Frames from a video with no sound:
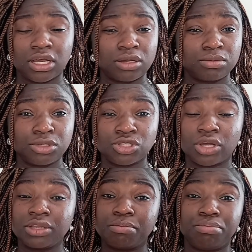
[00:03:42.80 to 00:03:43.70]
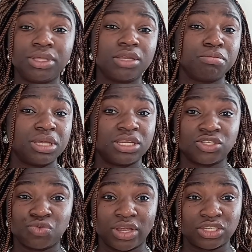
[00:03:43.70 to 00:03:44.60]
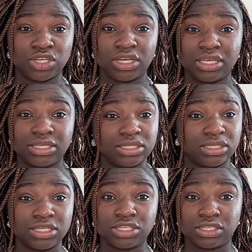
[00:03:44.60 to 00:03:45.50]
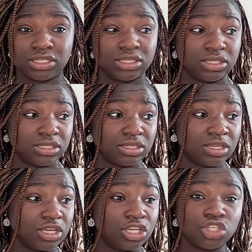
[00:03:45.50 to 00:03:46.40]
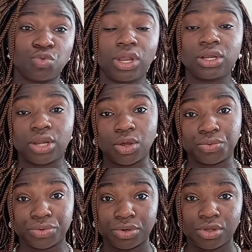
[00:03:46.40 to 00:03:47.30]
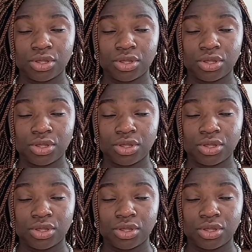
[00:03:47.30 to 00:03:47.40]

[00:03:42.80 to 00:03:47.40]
um, he's got a big ministry, actually. He's is is is well known.